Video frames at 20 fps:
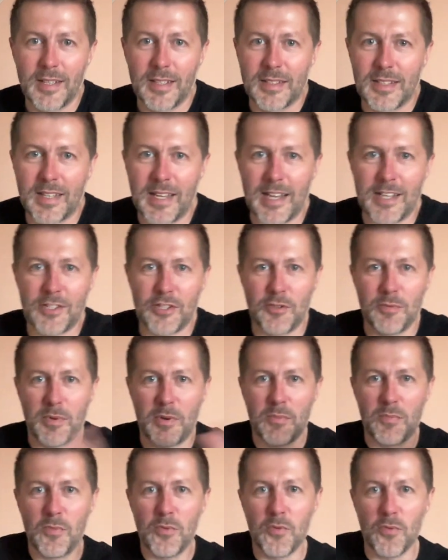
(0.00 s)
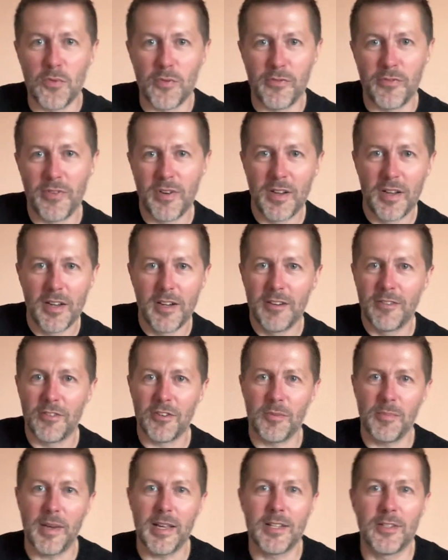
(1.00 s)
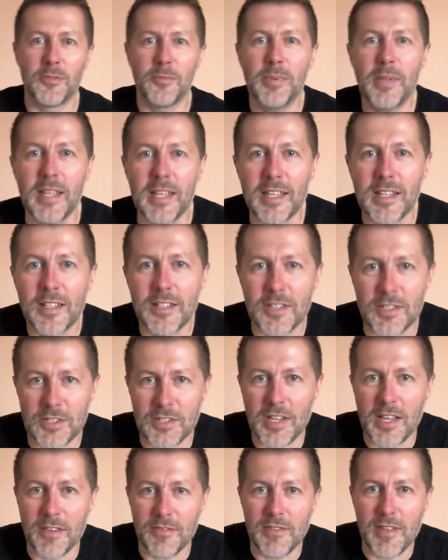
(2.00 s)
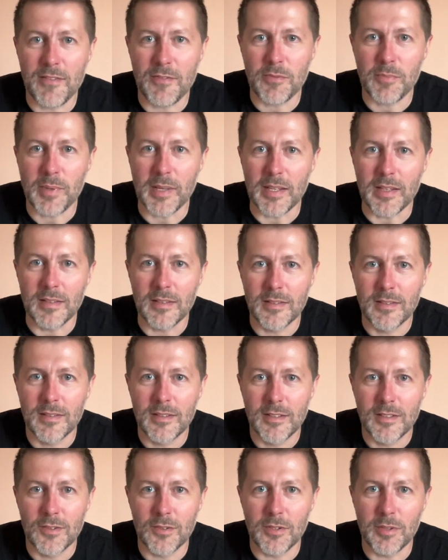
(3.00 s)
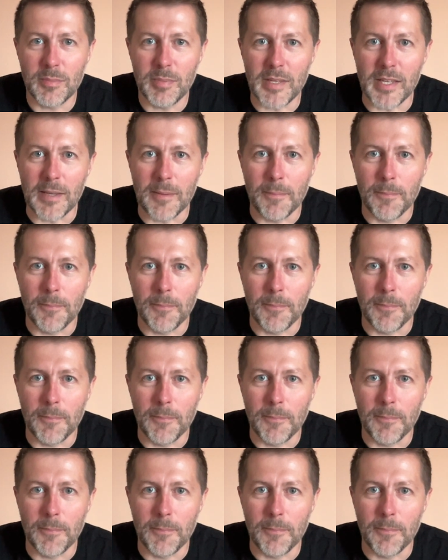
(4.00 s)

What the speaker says: the customer move from A to B because they've never been to the B.